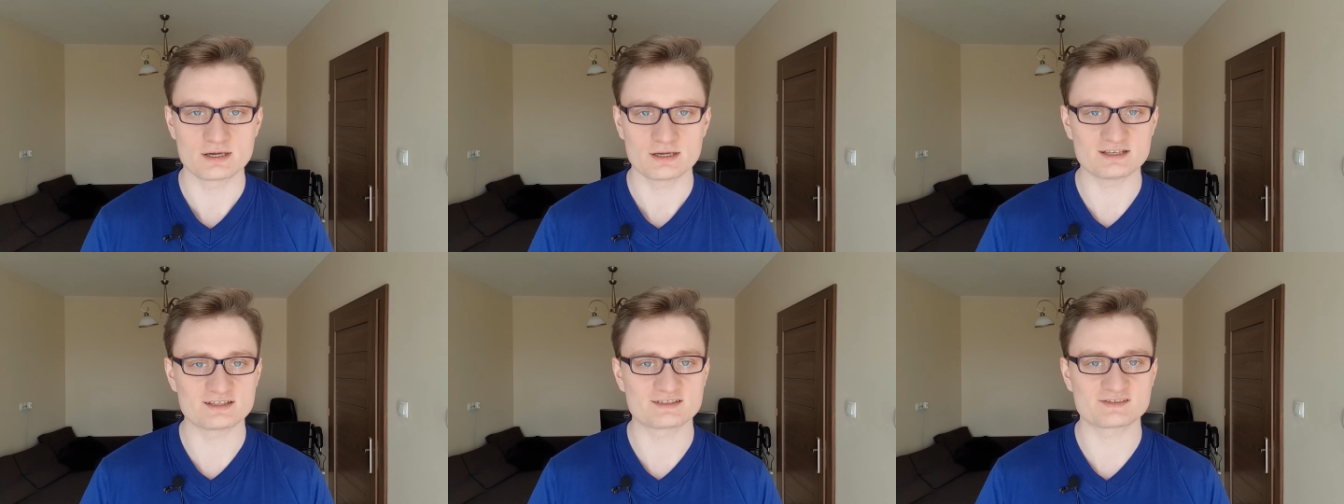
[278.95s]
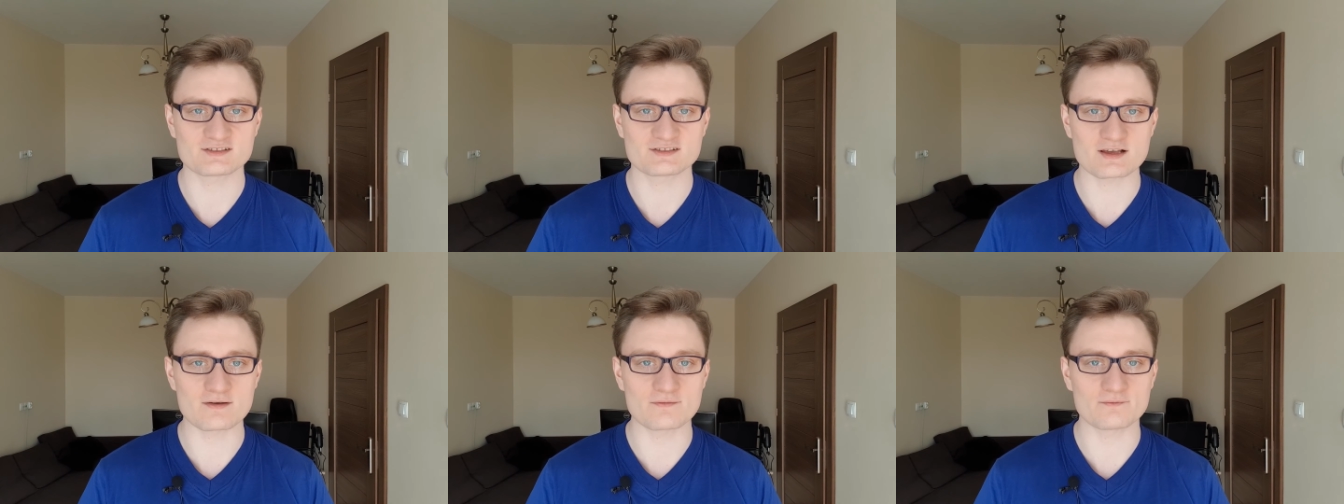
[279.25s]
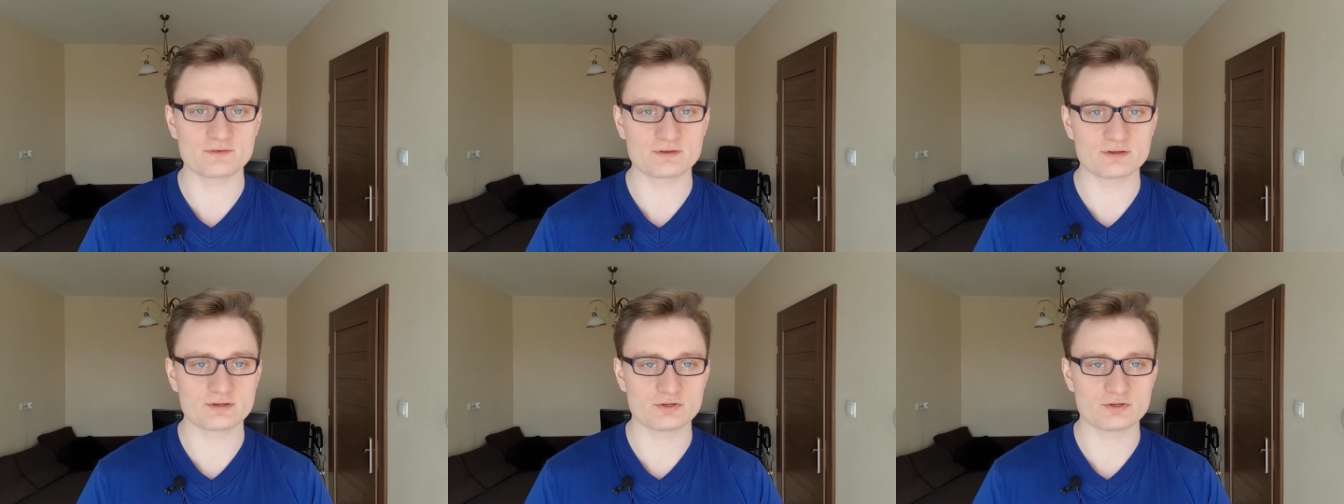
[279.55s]
is
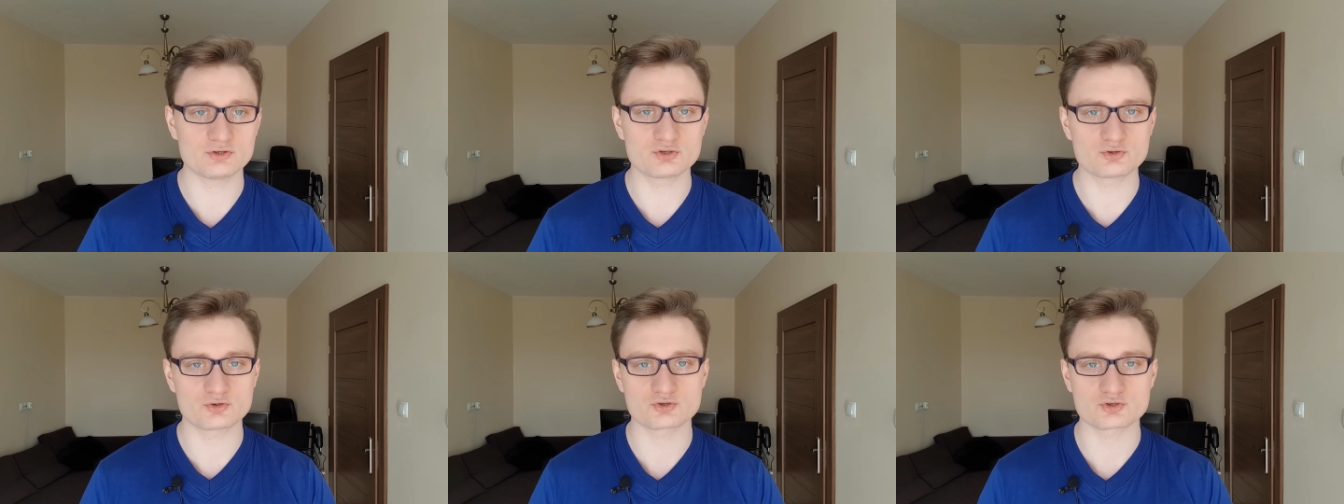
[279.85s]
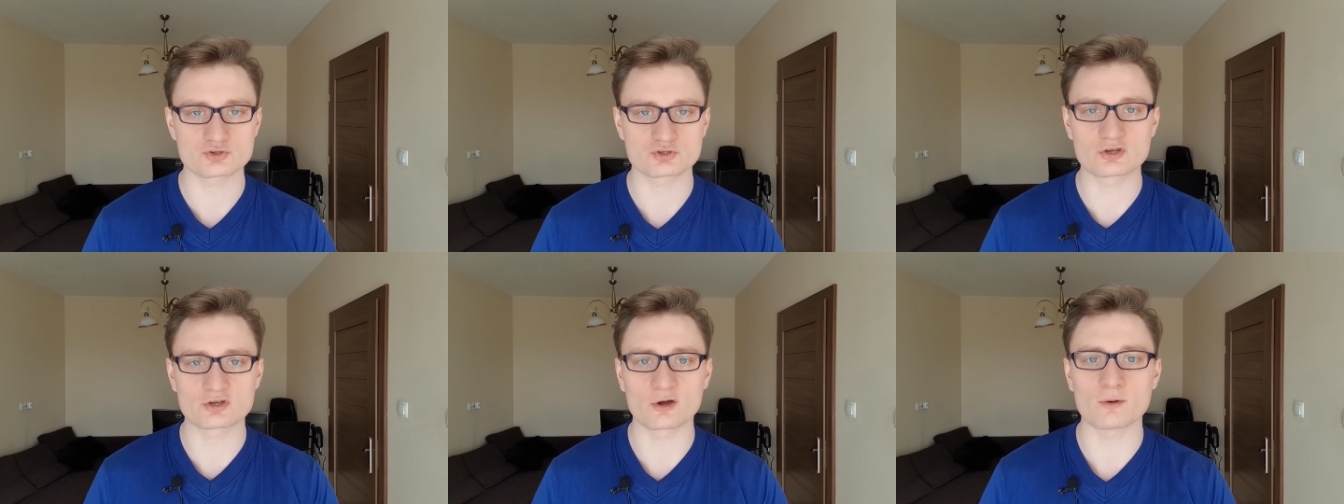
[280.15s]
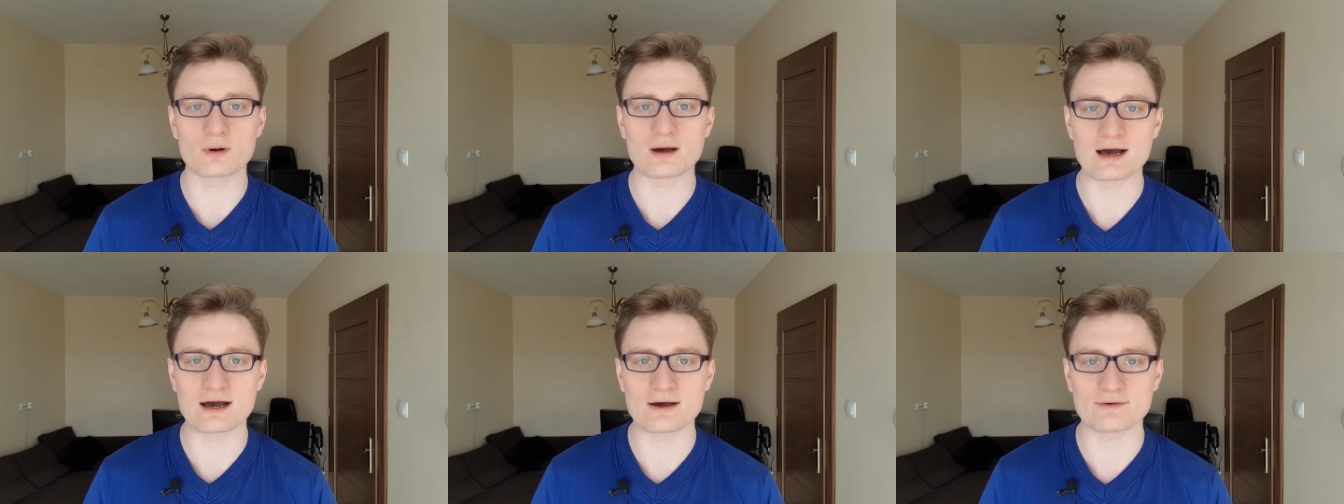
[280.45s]
something you should
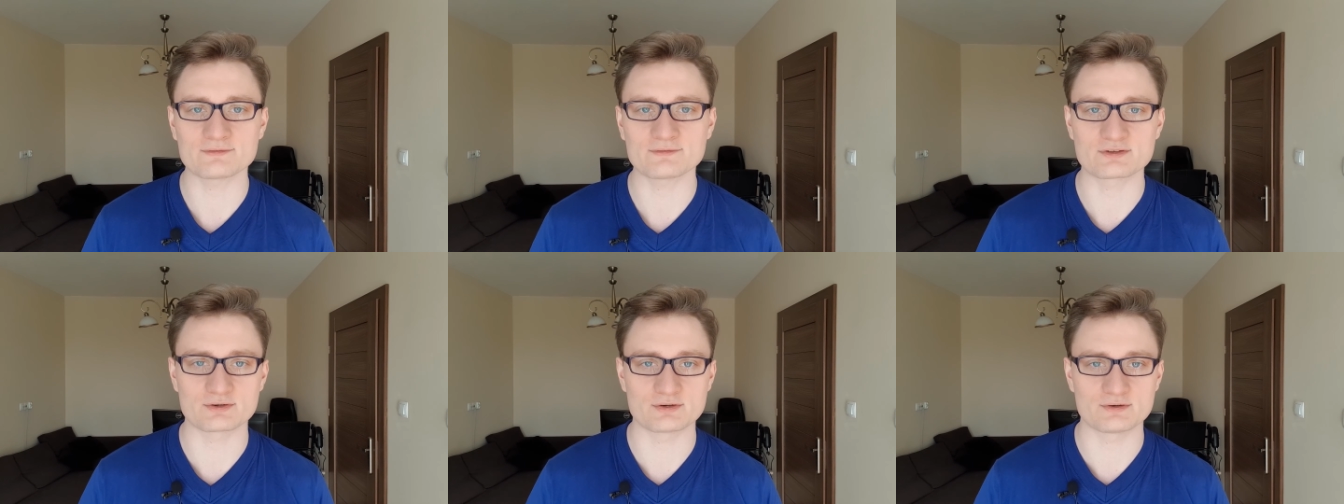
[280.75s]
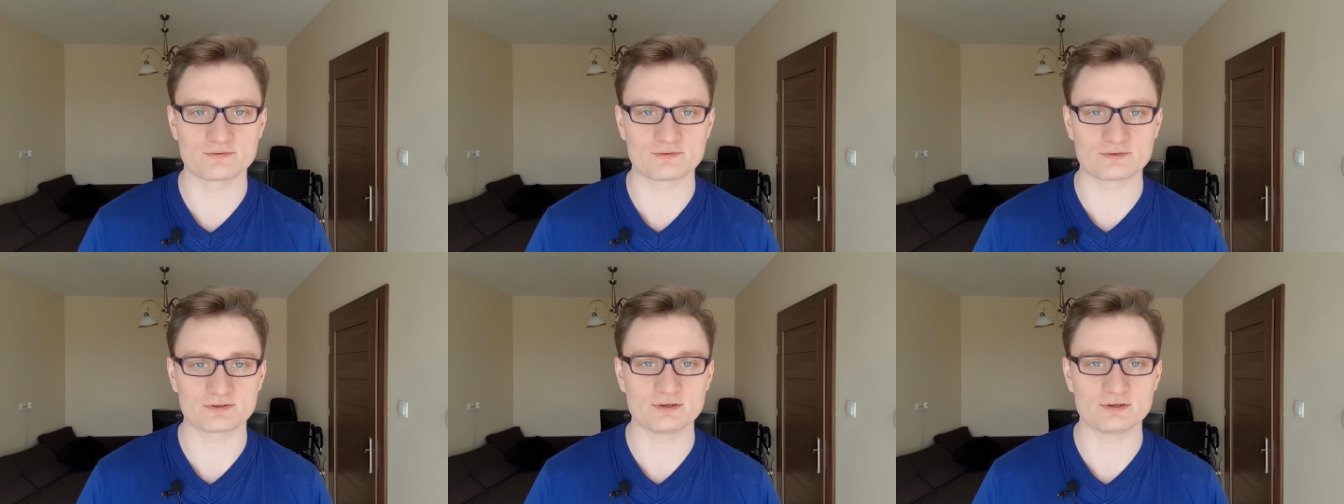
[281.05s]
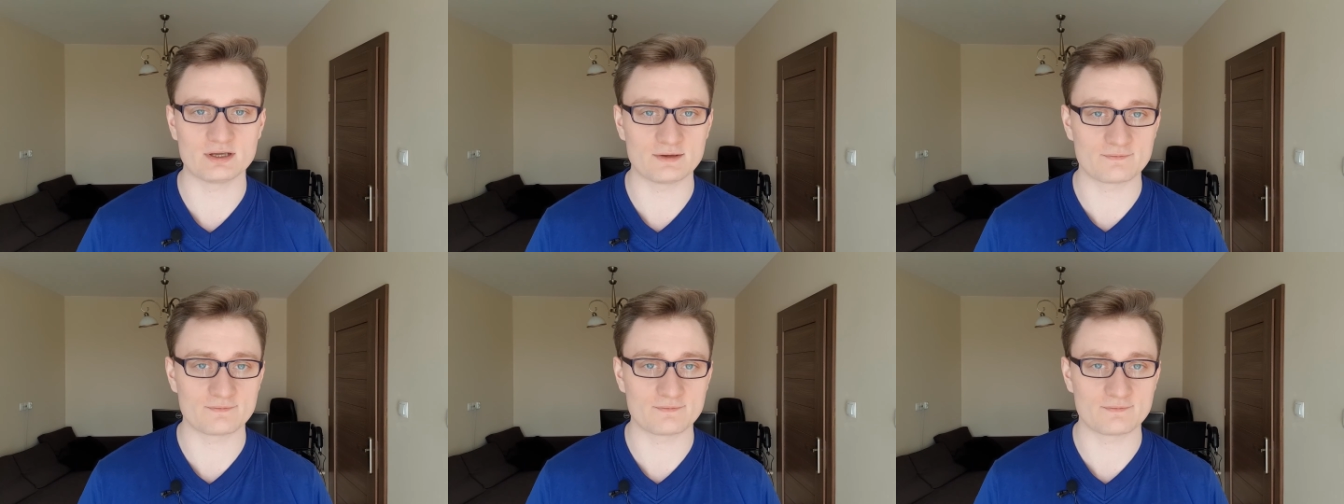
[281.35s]
go after if,